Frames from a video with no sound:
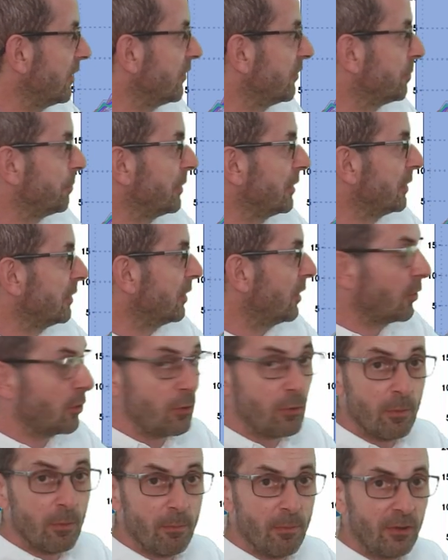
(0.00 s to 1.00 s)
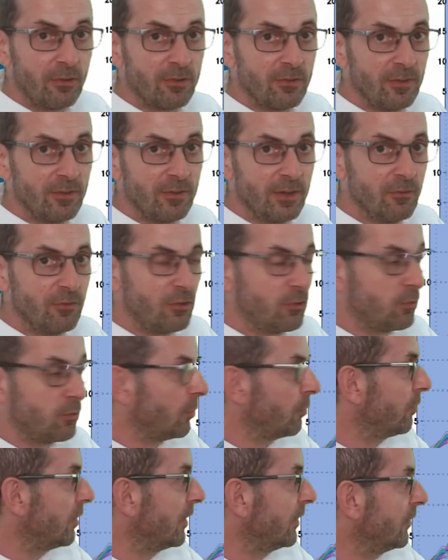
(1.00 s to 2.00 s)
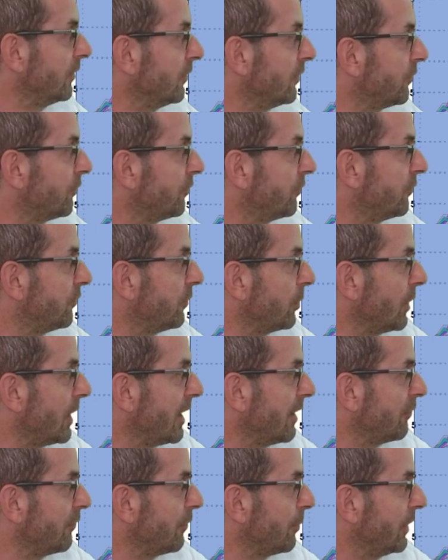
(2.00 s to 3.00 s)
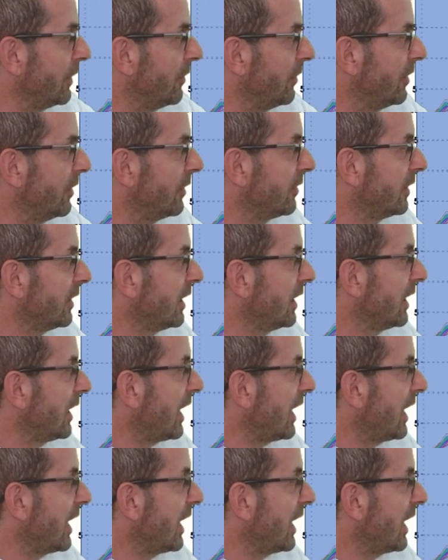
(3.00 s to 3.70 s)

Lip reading: is below most of the individual runs throughout the period,